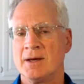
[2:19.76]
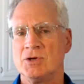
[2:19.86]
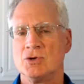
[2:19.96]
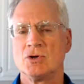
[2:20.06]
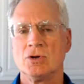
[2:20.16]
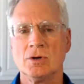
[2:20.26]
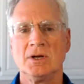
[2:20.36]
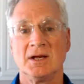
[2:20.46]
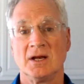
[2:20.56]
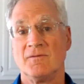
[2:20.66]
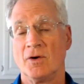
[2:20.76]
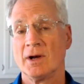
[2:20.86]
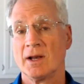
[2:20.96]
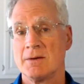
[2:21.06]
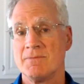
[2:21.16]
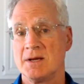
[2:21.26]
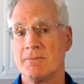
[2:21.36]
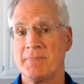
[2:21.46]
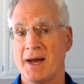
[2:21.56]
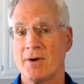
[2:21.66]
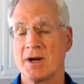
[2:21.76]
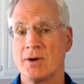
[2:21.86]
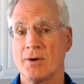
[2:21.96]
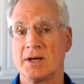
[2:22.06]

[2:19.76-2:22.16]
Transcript: You could inadvertently be impairing your